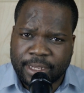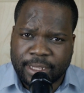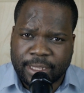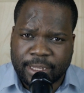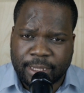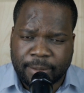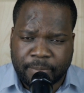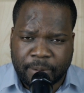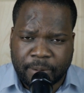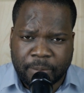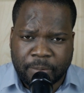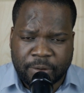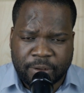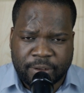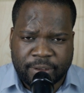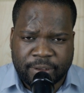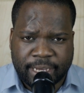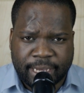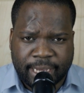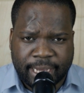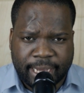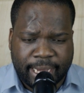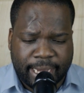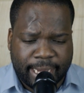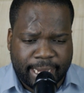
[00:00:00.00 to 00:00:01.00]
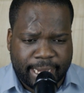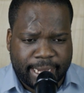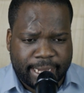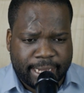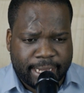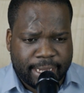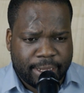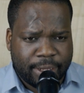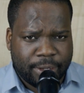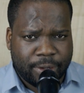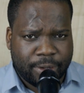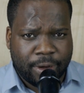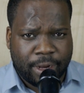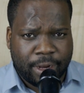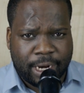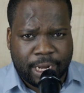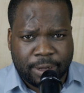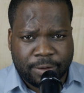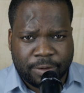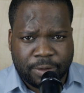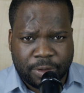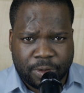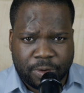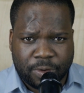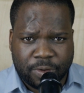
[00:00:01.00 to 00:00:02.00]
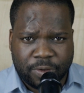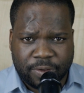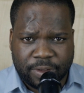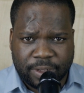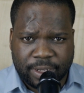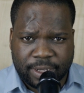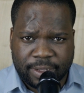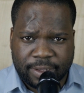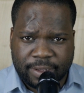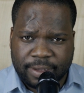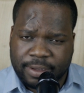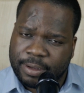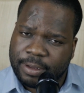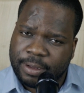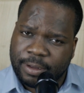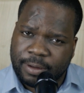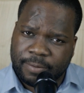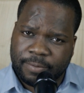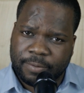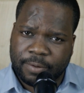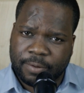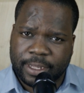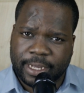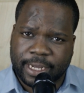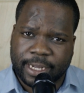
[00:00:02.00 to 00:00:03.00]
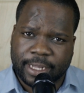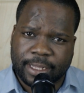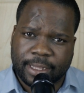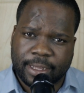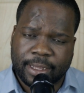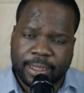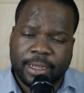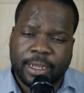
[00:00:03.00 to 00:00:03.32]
The people say, hey, you're allowed to use this for that.